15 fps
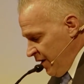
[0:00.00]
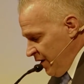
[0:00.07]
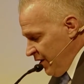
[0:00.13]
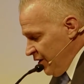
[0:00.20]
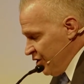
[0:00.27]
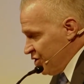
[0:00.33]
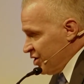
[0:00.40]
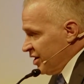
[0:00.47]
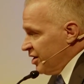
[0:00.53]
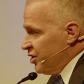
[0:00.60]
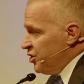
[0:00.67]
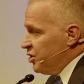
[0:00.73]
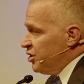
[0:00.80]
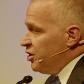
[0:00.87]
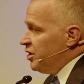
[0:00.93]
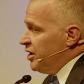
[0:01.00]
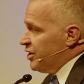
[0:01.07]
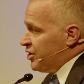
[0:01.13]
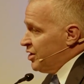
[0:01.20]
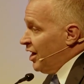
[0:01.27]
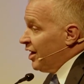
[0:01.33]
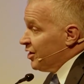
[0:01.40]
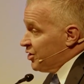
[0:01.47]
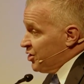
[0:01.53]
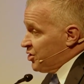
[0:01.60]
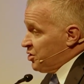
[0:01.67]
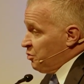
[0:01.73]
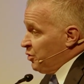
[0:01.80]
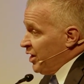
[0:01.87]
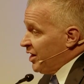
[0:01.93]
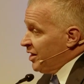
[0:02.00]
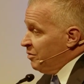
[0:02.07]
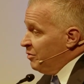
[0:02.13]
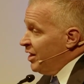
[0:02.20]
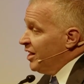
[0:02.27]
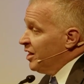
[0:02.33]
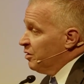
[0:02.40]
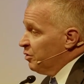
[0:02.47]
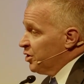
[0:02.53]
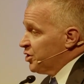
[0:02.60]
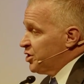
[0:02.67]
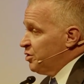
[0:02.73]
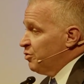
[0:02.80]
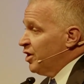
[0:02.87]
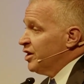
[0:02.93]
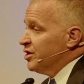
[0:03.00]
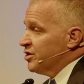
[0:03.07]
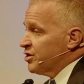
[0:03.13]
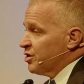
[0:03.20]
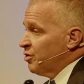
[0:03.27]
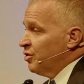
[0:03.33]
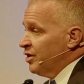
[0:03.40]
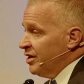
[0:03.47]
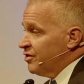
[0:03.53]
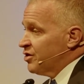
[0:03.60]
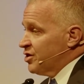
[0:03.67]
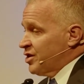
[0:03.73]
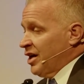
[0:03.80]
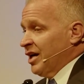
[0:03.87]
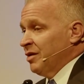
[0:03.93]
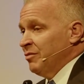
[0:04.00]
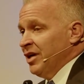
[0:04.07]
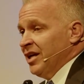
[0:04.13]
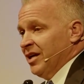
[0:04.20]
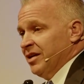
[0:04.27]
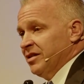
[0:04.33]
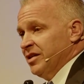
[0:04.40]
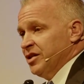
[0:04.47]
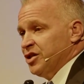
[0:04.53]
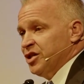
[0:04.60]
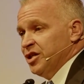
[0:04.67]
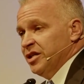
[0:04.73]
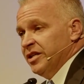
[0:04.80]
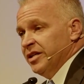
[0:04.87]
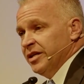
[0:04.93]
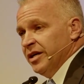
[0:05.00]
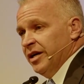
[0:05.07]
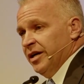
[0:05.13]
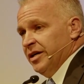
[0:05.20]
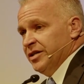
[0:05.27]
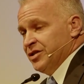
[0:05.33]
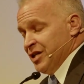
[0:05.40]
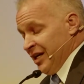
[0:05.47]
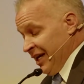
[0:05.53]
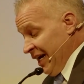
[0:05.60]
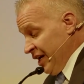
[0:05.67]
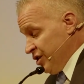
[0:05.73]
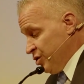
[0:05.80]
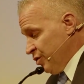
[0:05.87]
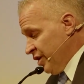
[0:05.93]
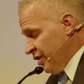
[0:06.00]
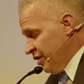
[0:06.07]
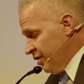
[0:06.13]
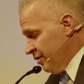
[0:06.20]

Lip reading: You see, it's not just a weekly meeting where she runs a Relief Society meeting that she is engaged with.